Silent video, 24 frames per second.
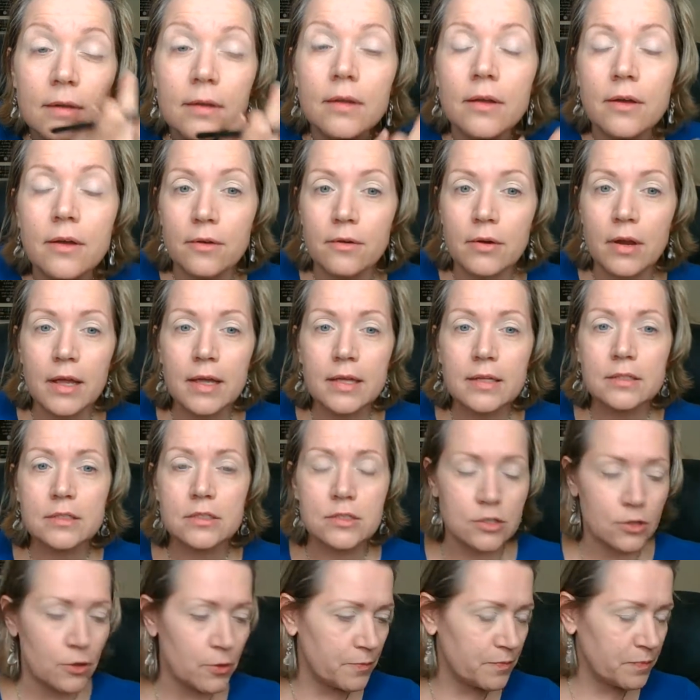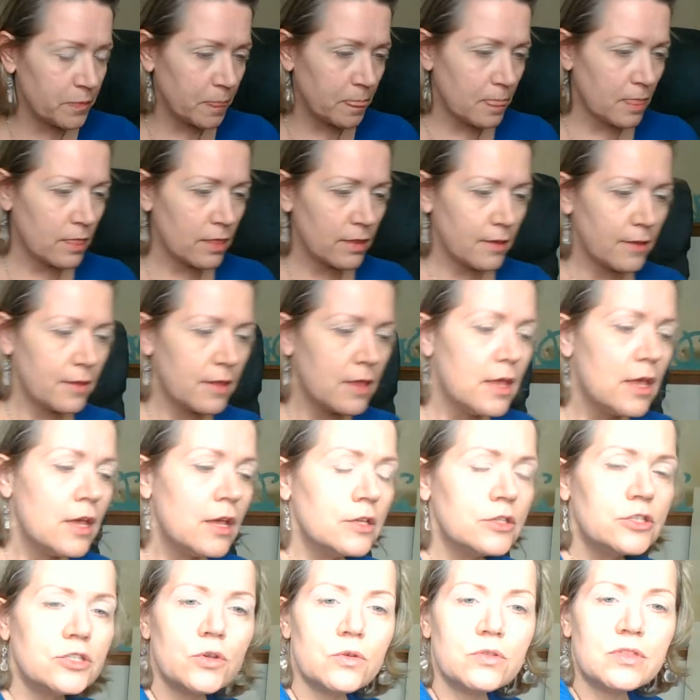All right, so
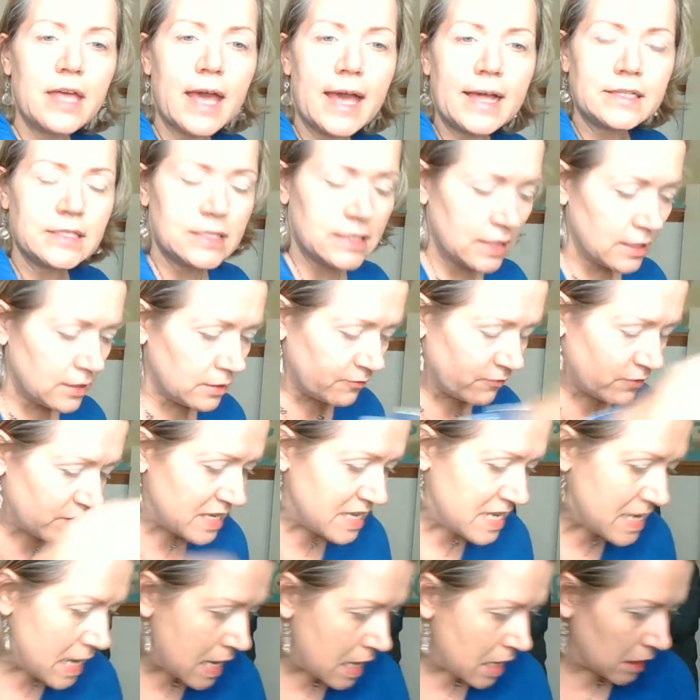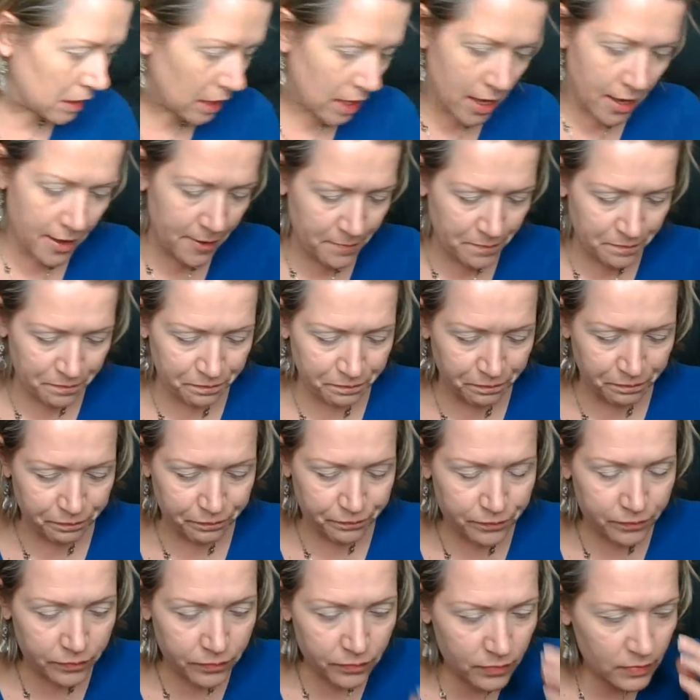that's the vanilla.
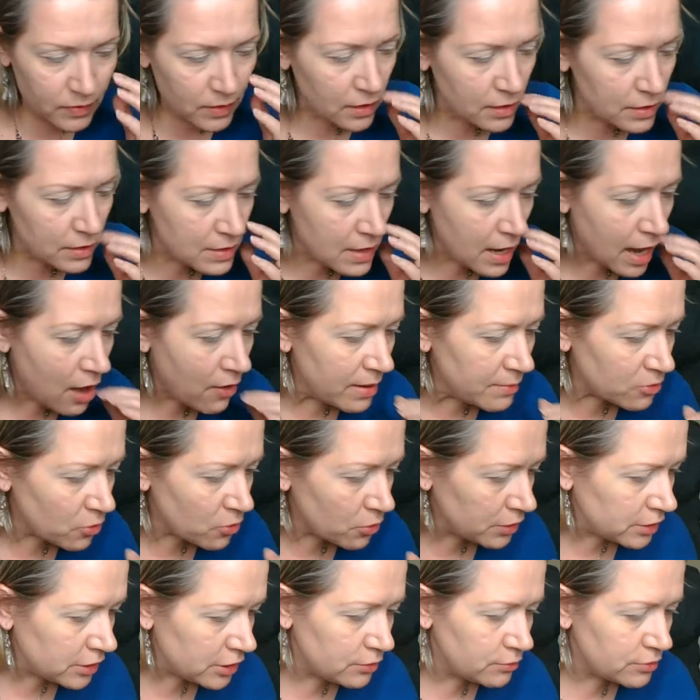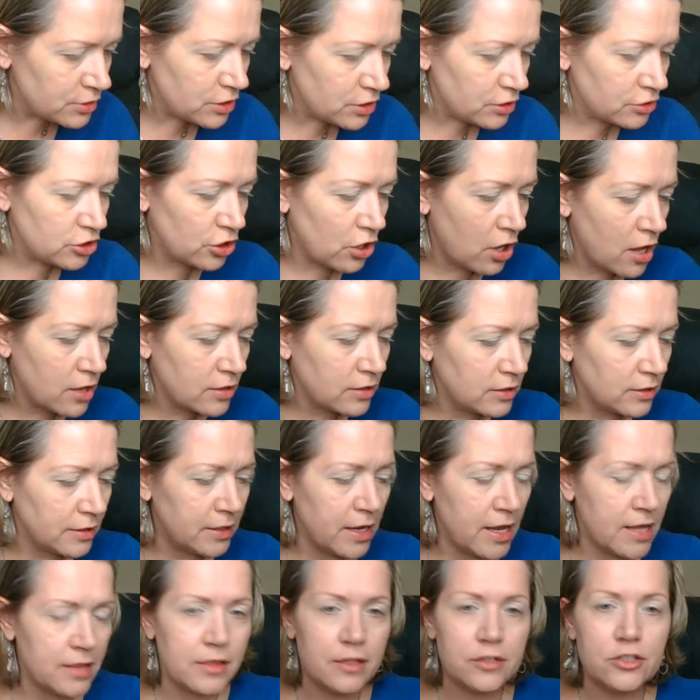Now I'm going to use the chocolate,
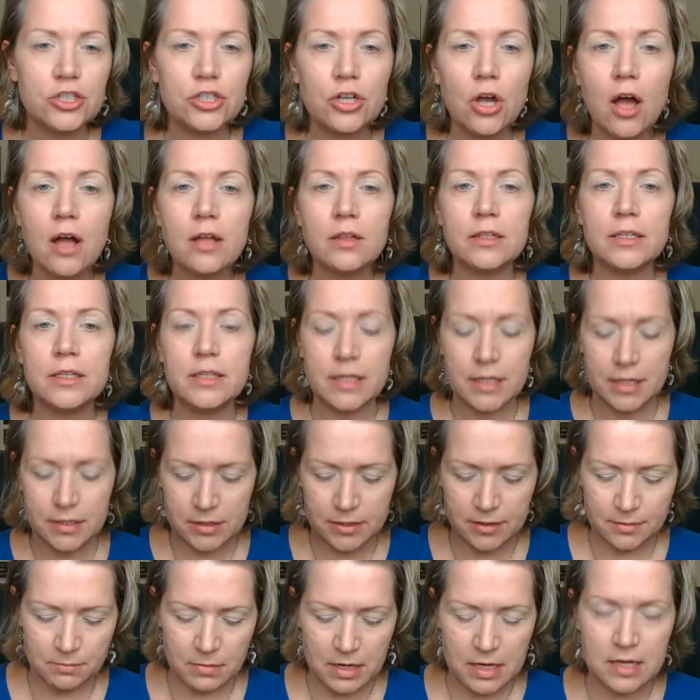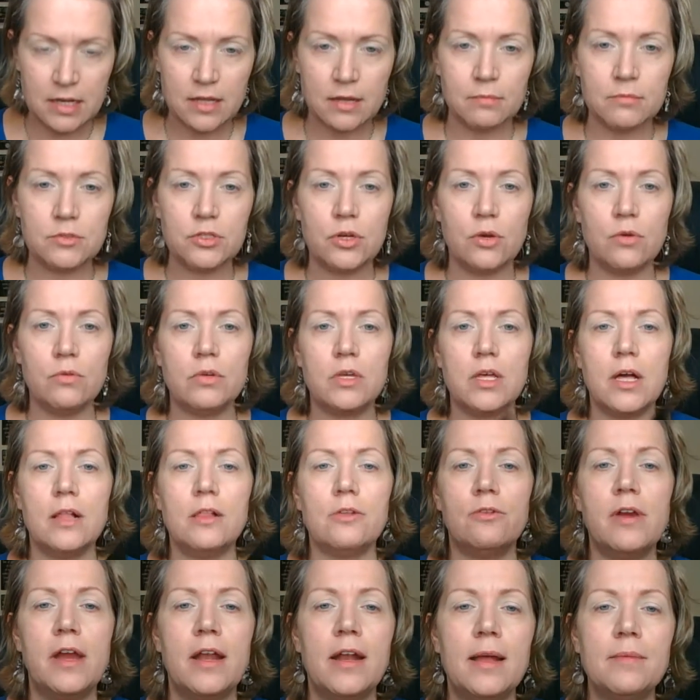and the chocolate is the medium tone
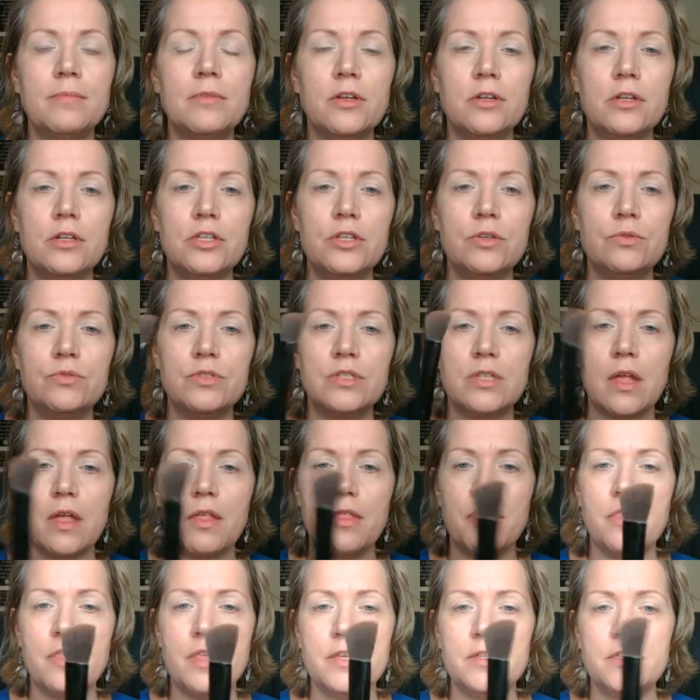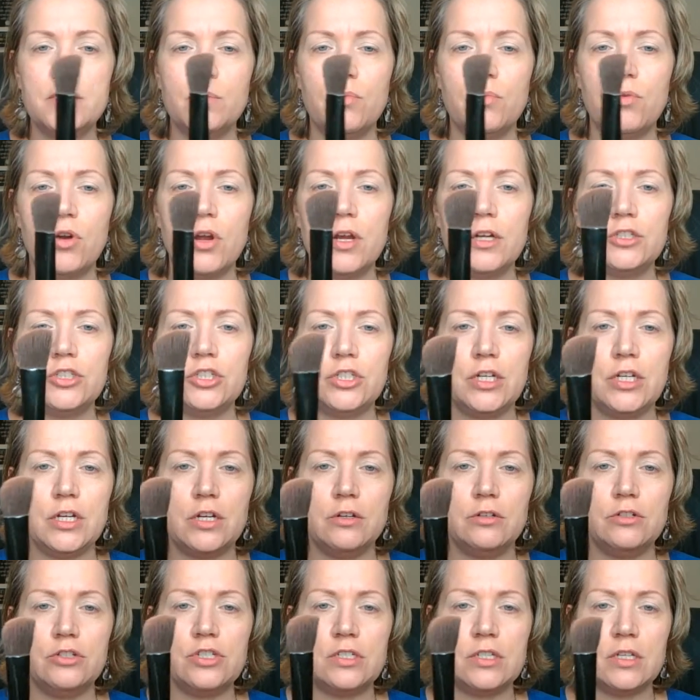color, and I'm going to use this brush
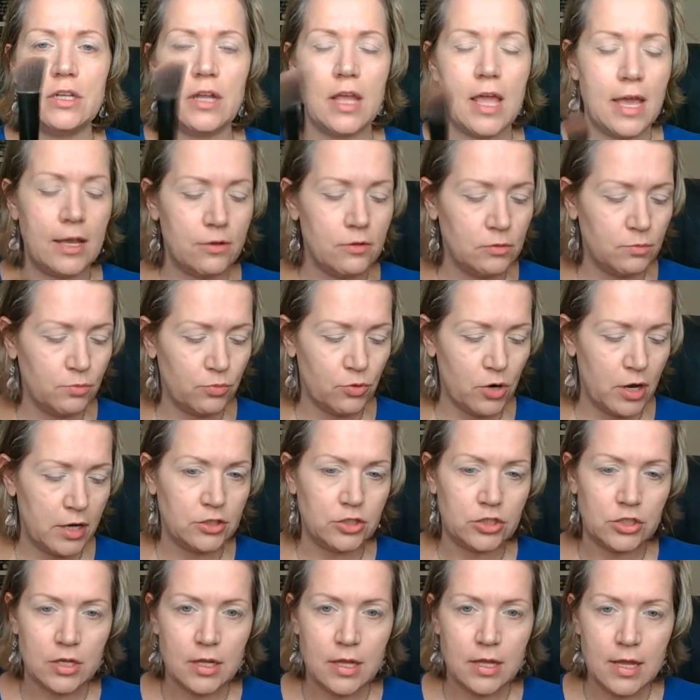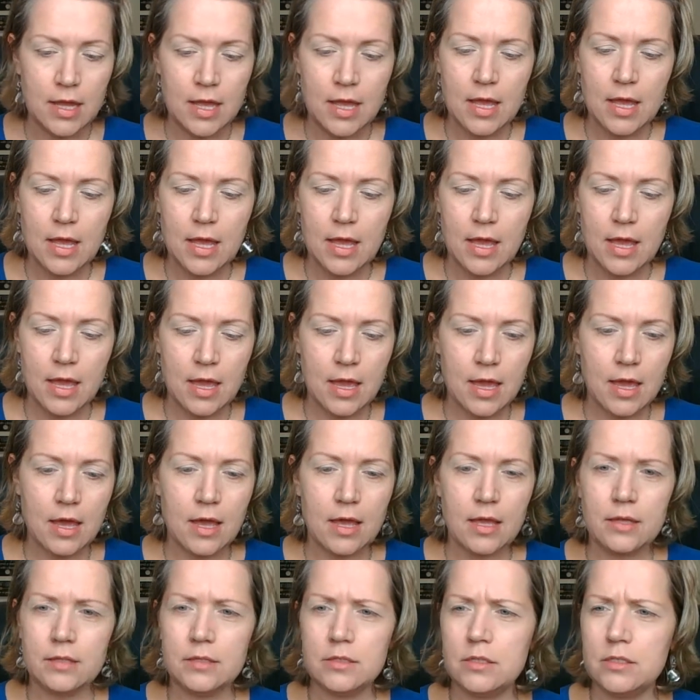here, just an angled brush,
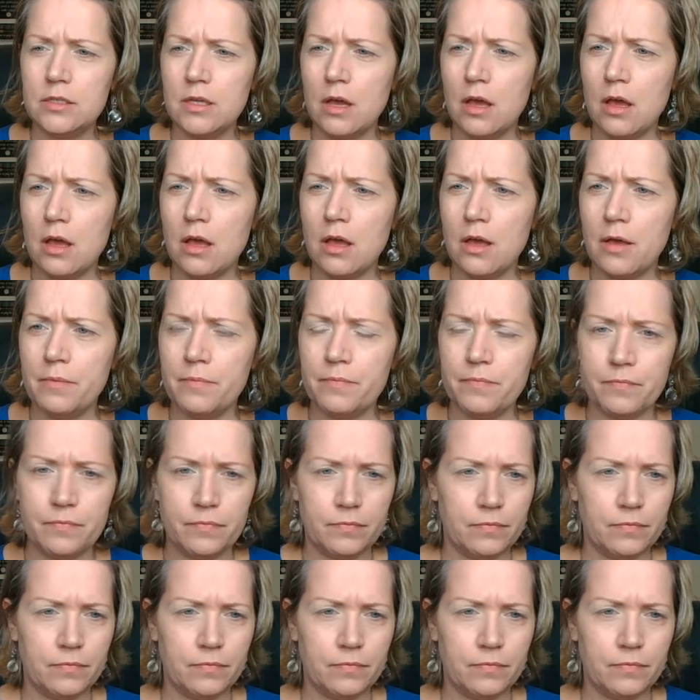and got